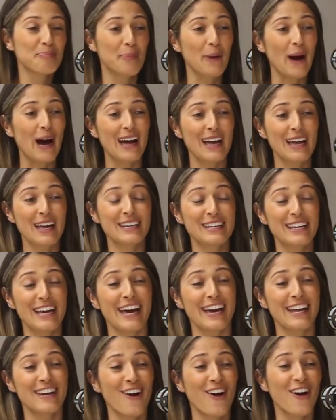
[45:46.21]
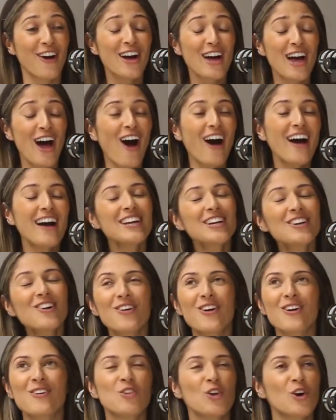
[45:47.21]
But yeah, no,
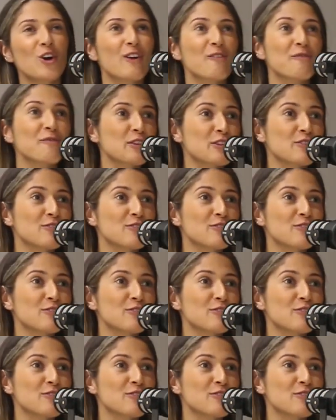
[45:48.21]
look,